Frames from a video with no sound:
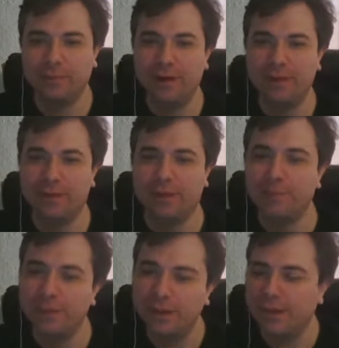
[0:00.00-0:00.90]
upgrade
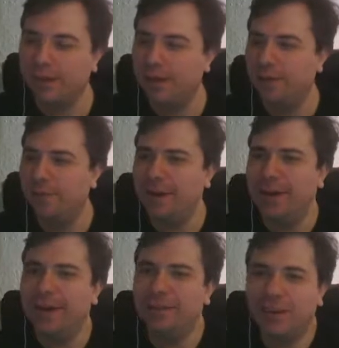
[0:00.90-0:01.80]
them.
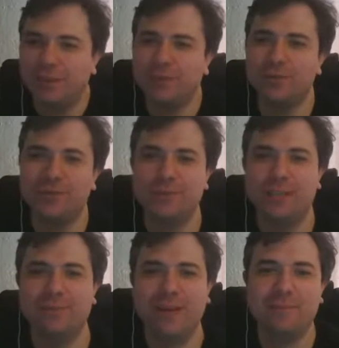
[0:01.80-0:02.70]
And I just want
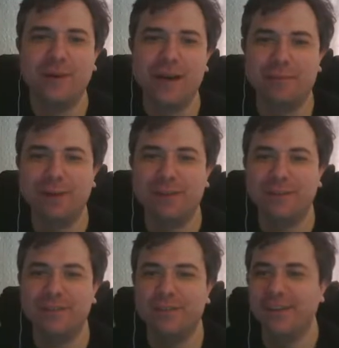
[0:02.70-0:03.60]
to see them come back
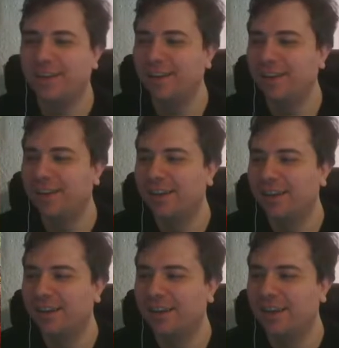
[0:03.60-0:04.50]
because
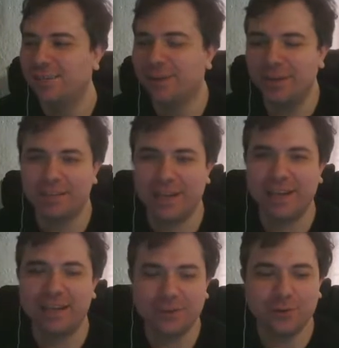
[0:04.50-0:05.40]

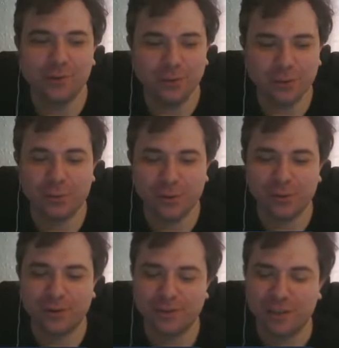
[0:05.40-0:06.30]
they're your cool
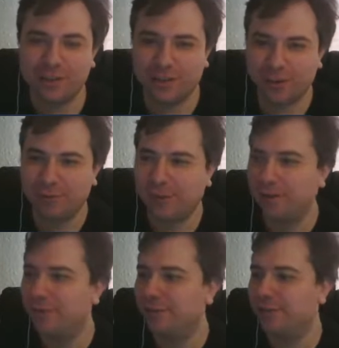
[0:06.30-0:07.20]
normal orcs. These are your
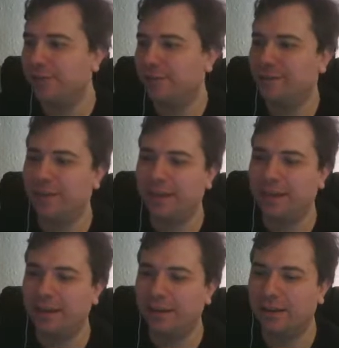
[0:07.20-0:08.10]
everyday orcs that you're going to
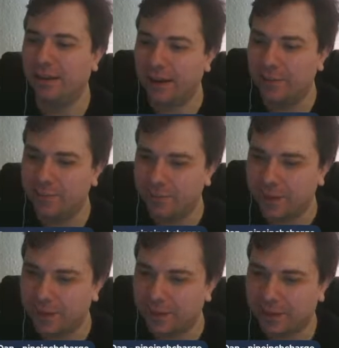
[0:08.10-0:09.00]
see
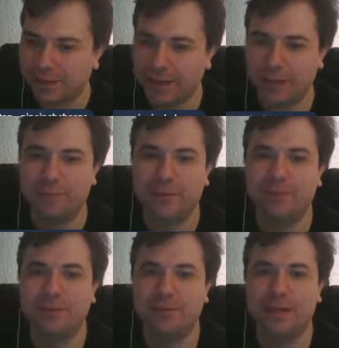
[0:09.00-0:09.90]
that take up
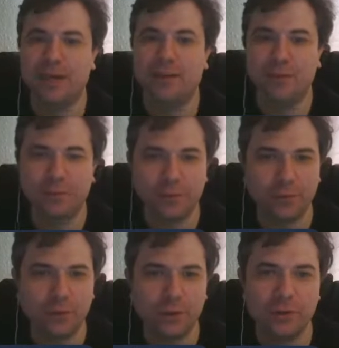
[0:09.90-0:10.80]
most of the army
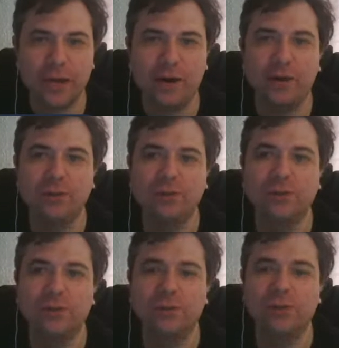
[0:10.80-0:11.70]
before you get on
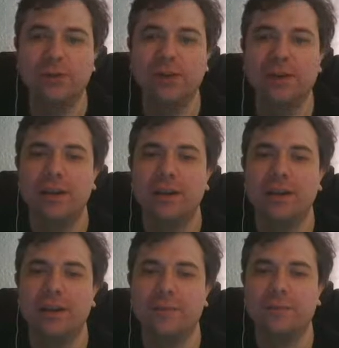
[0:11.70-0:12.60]
to
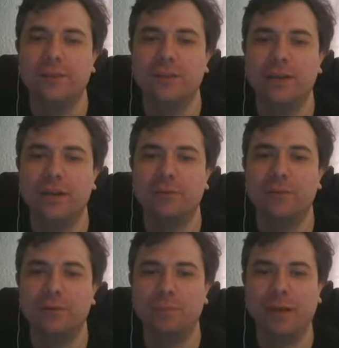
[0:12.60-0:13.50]
your kind of
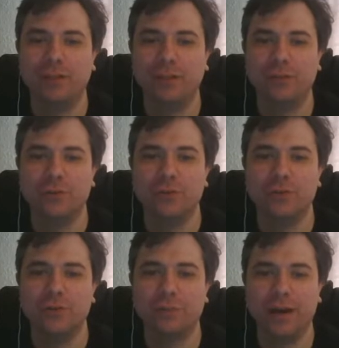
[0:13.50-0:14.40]
more specialist
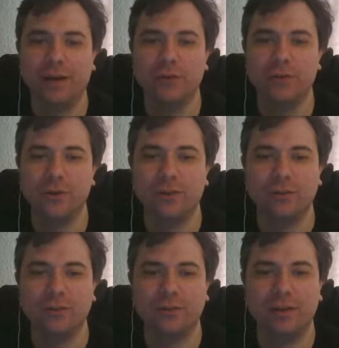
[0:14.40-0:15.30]
orcs, your black orcs,